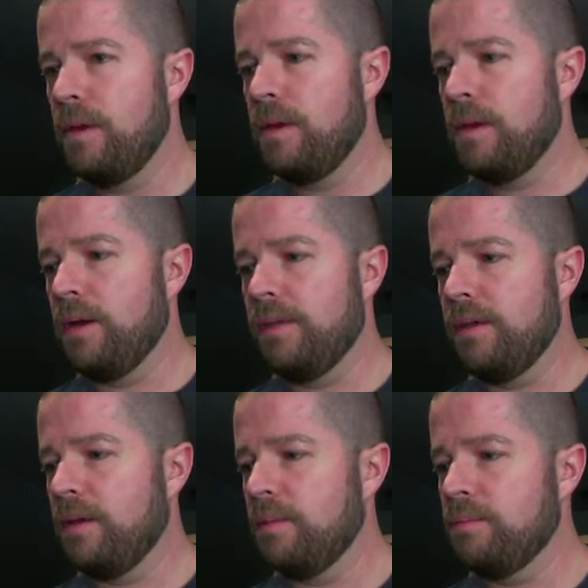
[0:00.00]
I think
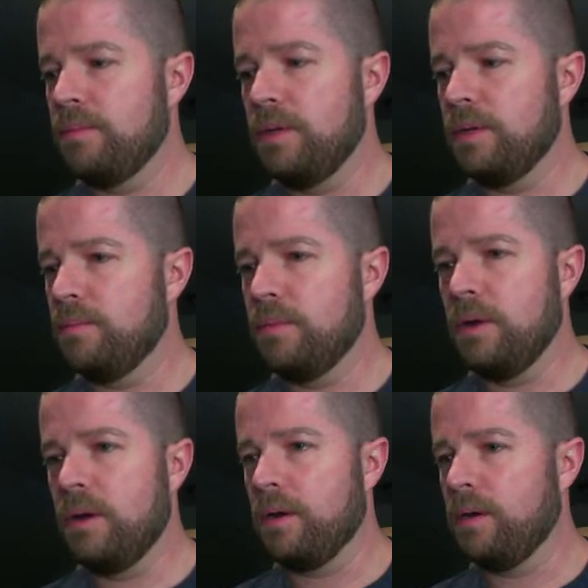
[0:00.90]
I'm
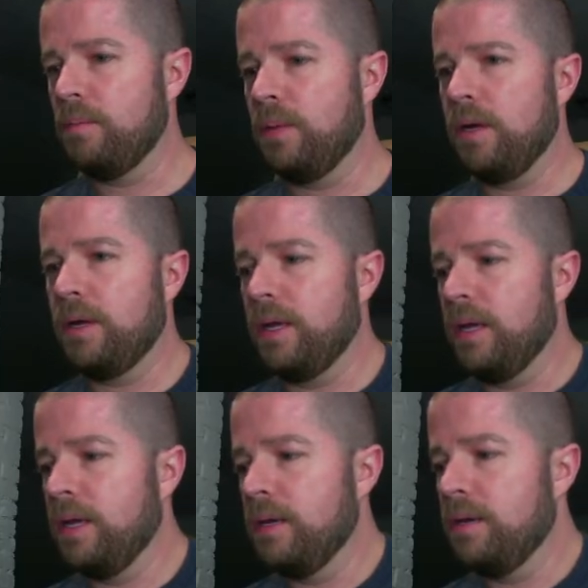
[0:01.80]
not gonna block it
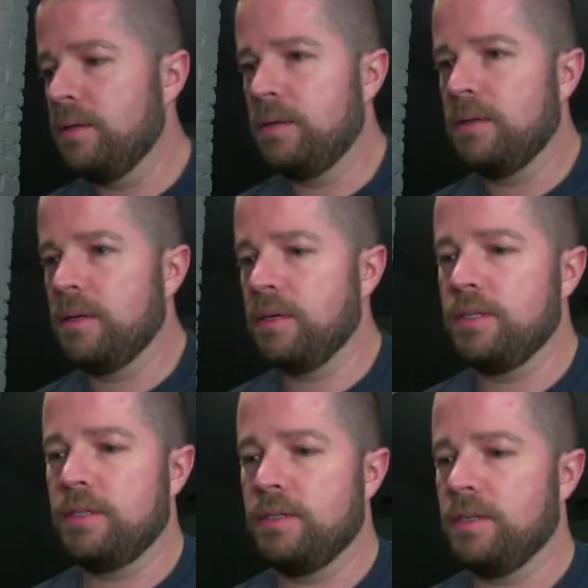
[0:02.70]
again. I
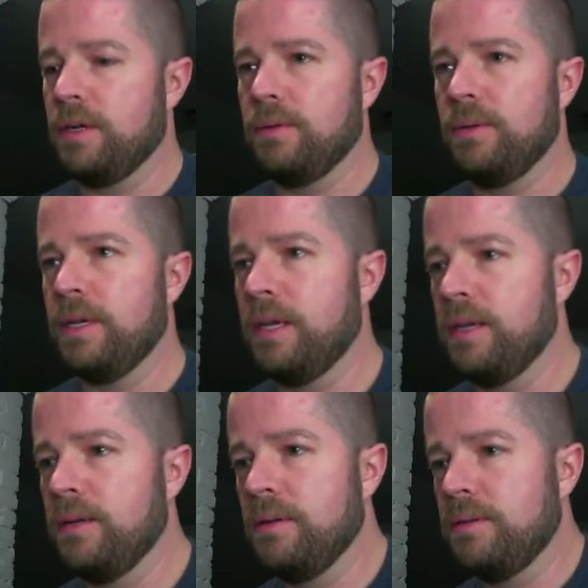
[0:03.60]
don't like it.
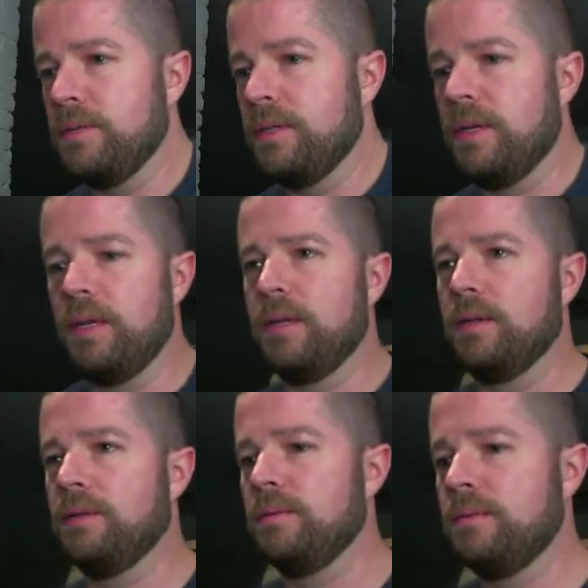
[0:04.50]
I just think I can
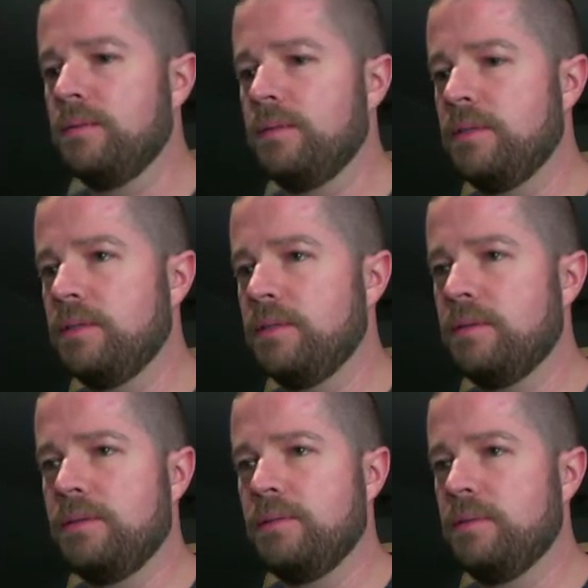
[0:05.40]

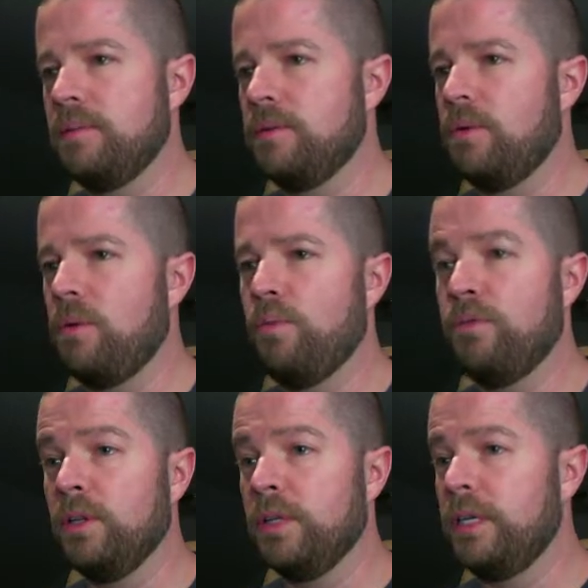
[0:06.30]
just
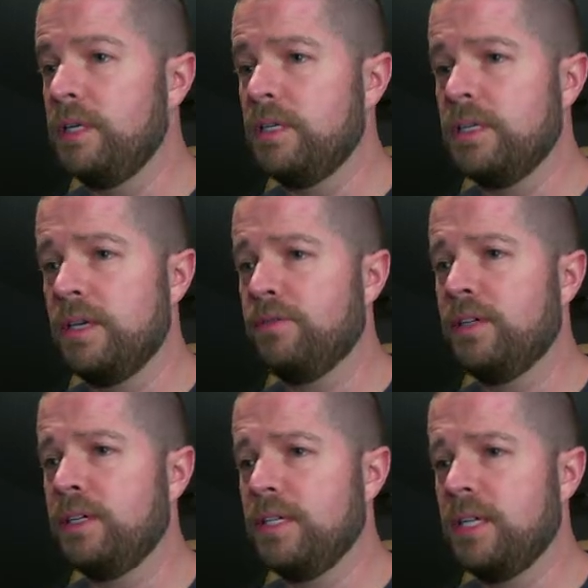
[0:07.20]
hopefully safely
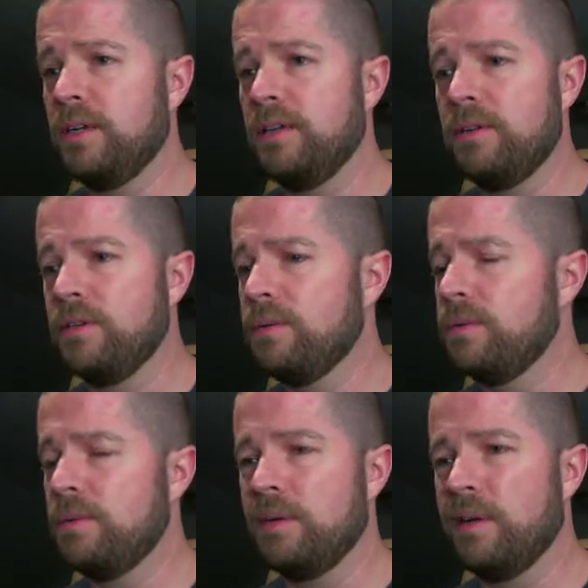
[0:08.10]
take another 2.
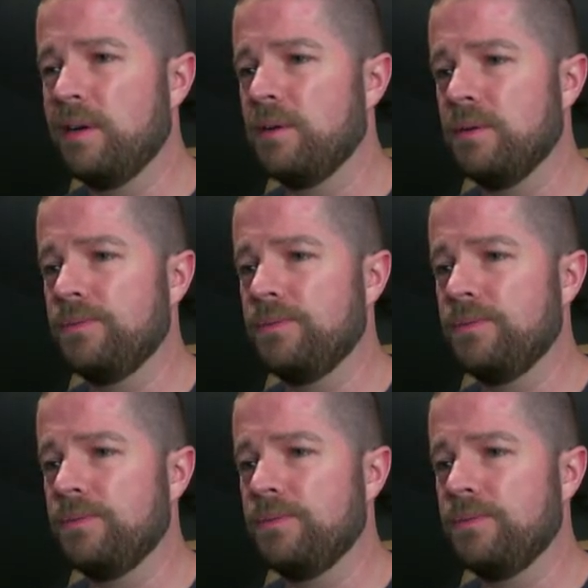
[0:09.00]
I don't know.